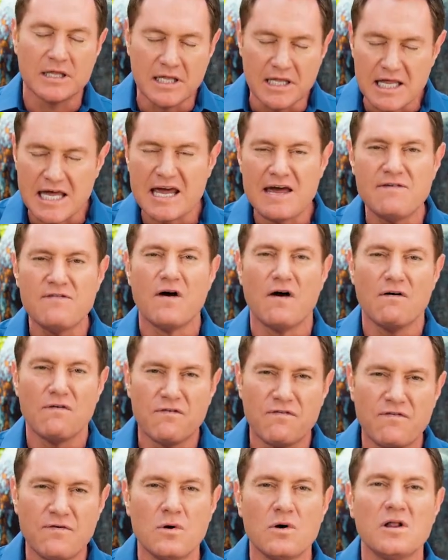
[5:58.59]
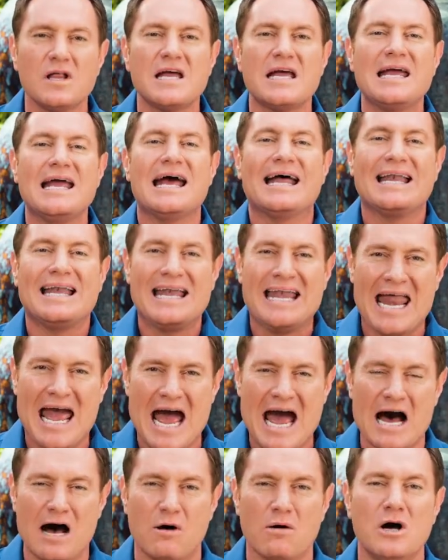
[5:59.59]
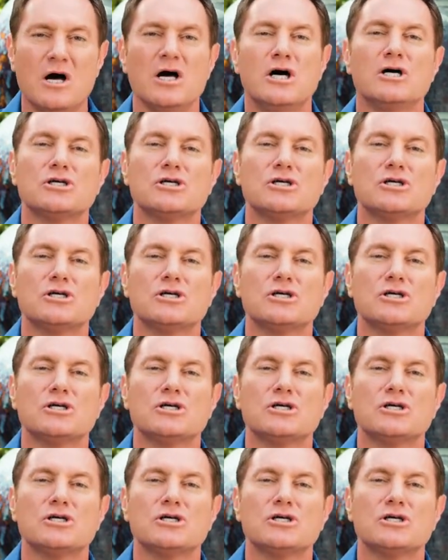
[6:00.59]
live fully now.